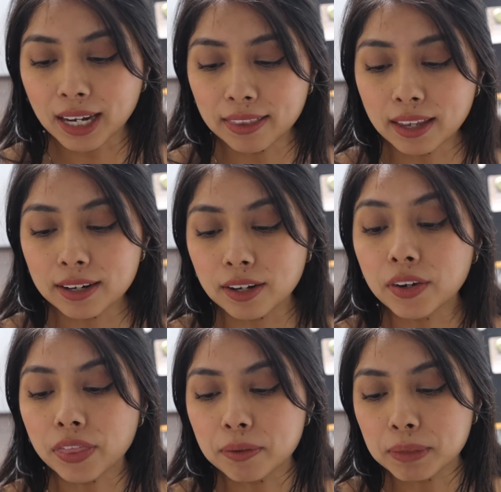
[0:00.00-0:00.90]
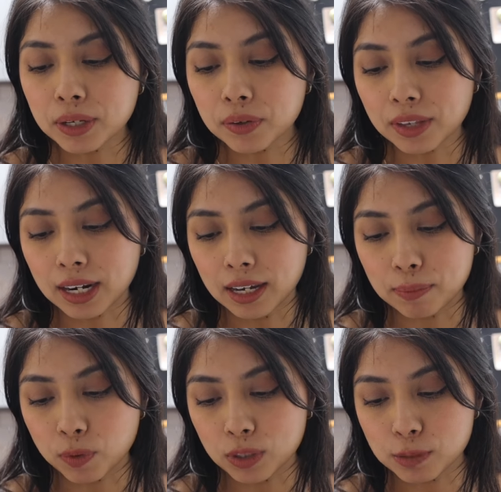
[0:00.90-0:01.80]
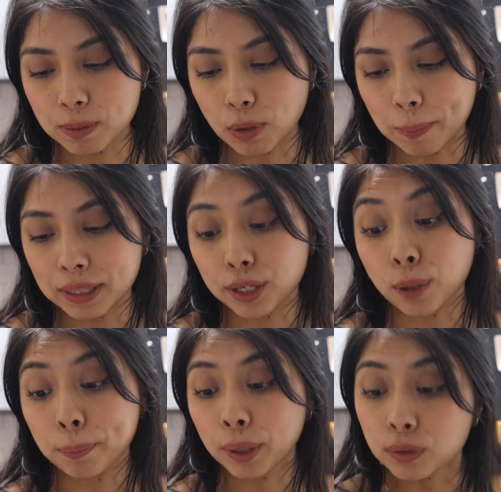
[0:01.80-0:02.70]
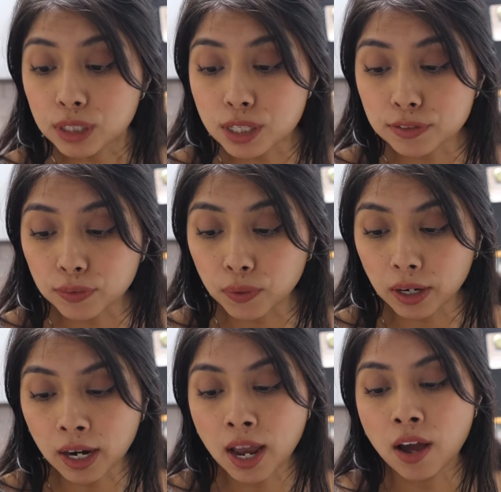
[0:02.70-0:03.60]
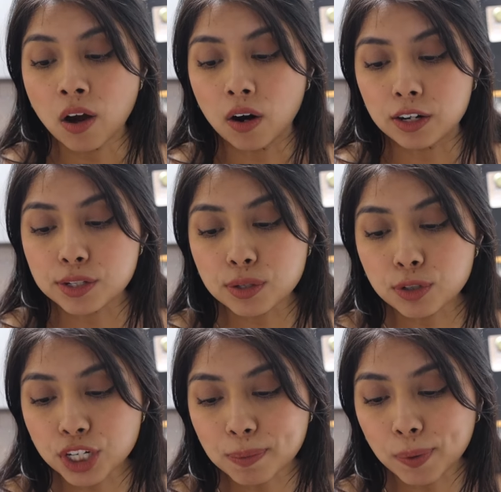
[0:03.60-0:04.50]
And then another meal that I am going to be prepping the components for are sushi